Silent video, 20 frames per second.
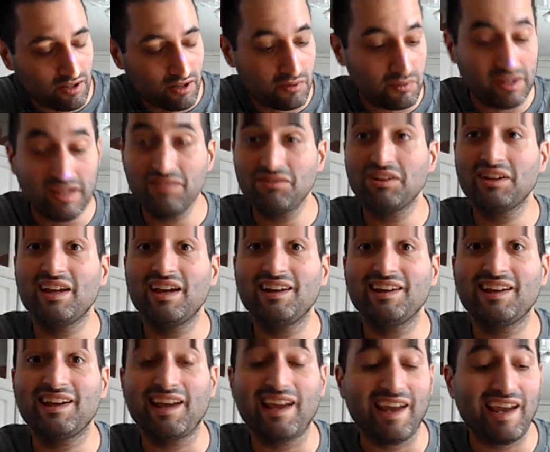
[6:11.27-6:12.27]
Are we even
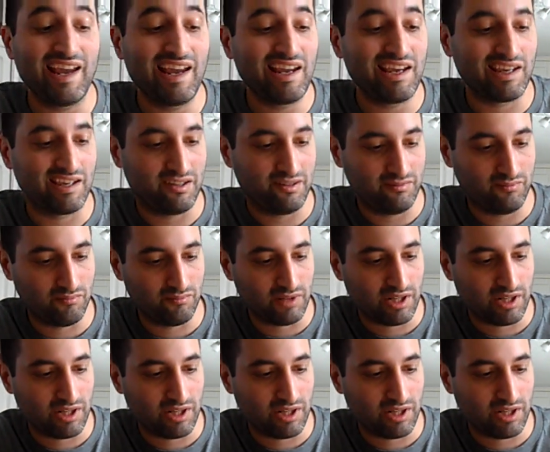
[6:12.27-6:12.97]
getting a